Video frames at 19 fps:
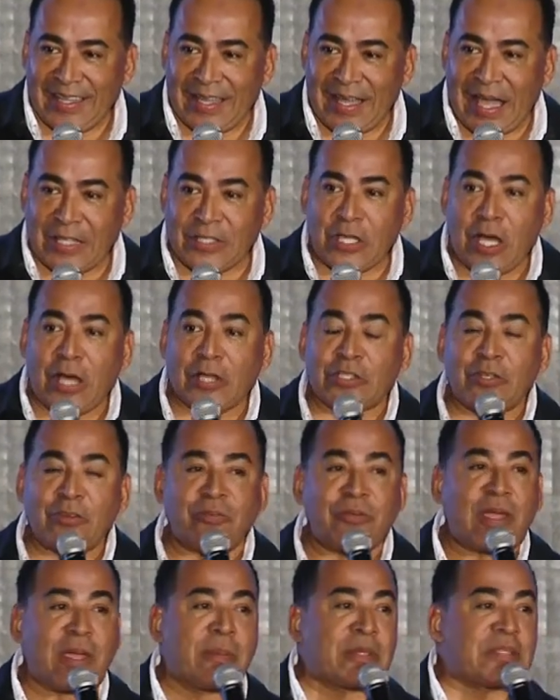I talked to a
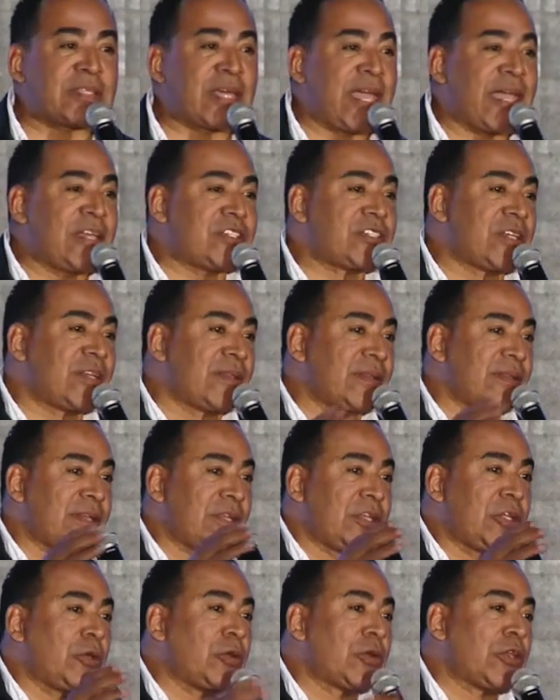famous agent that
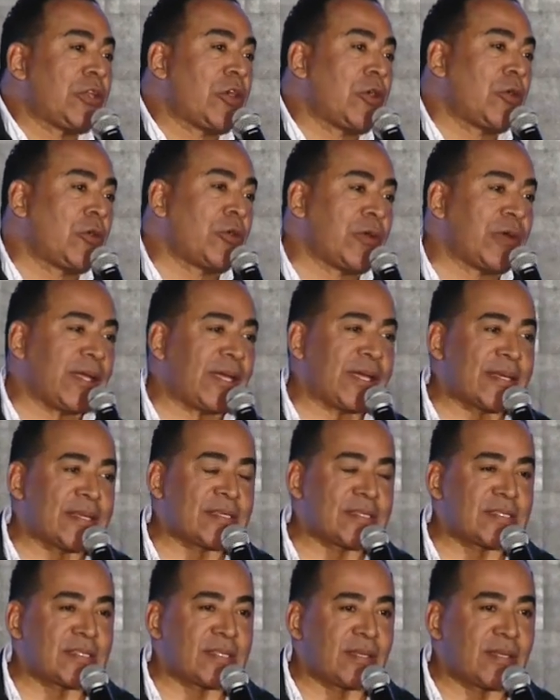you would know who he
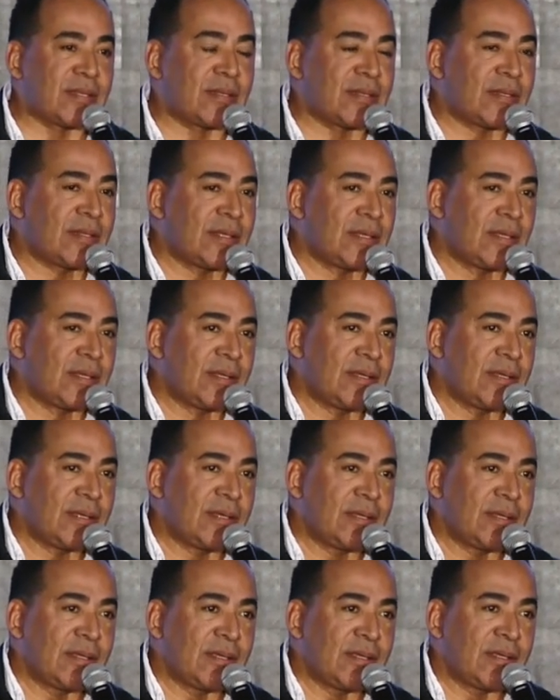is, and
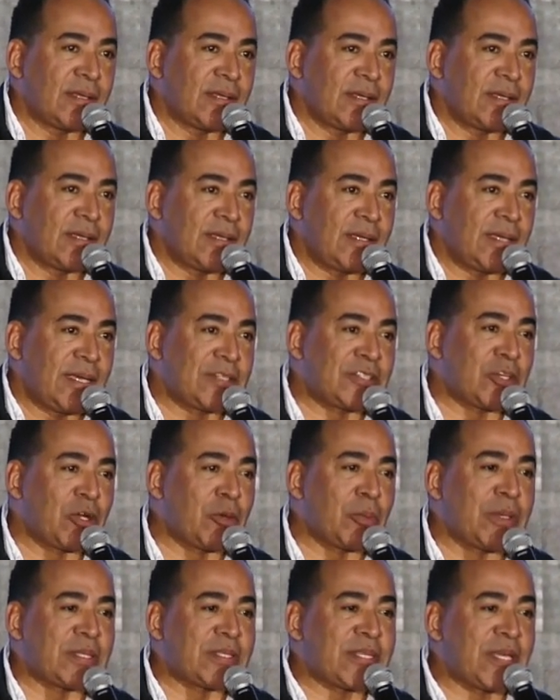he
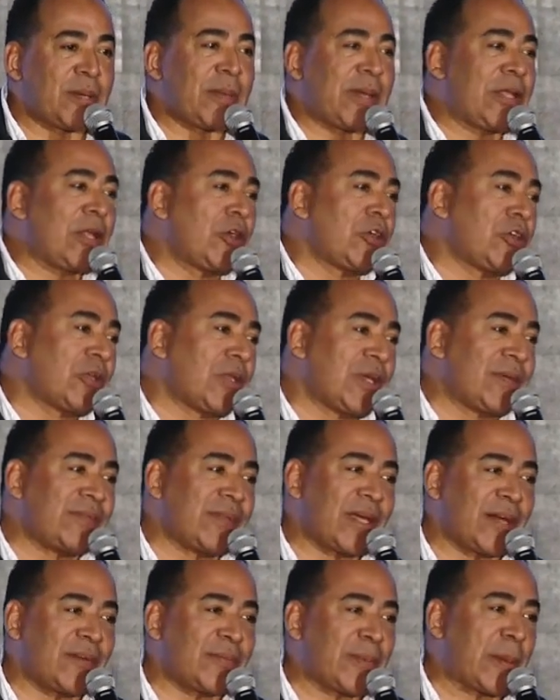told me, Tim, I know you love to
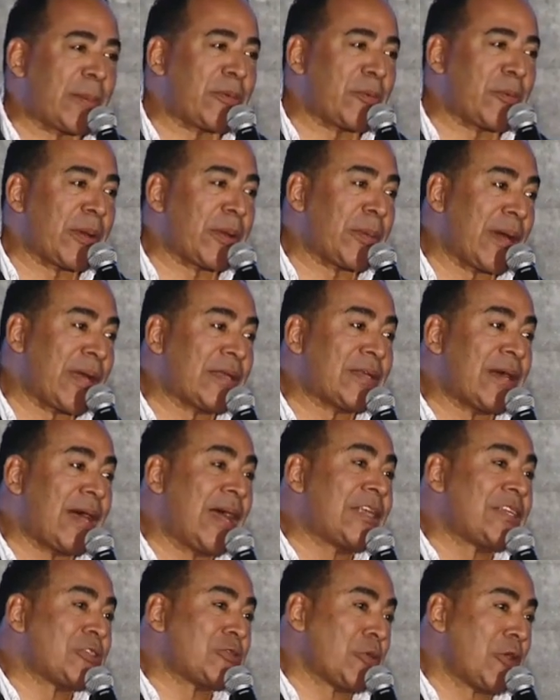help everybody, but
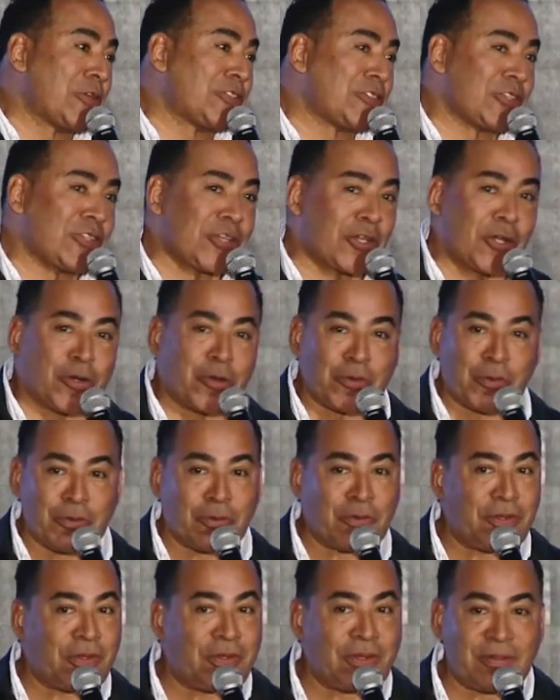I just want you to
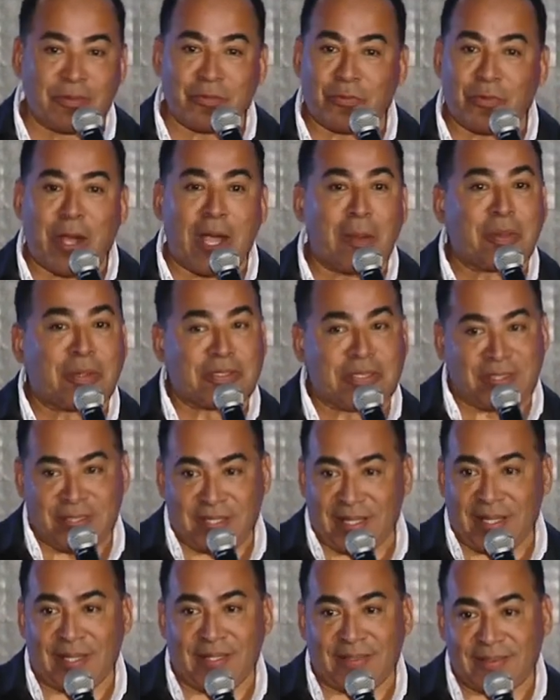know Robert's
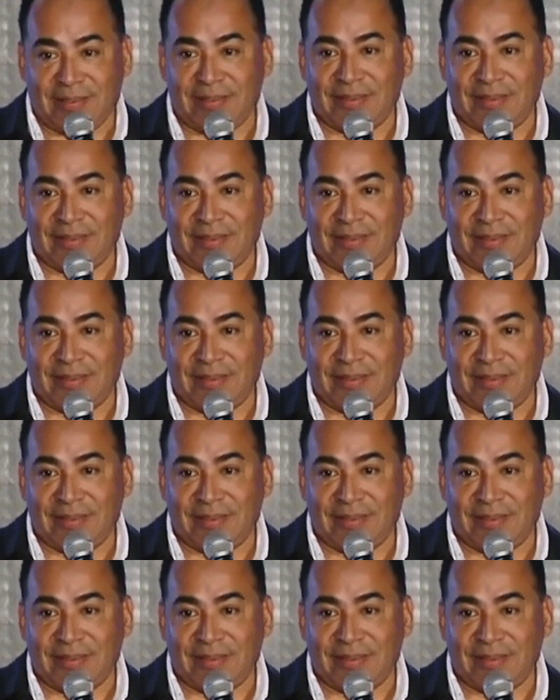done.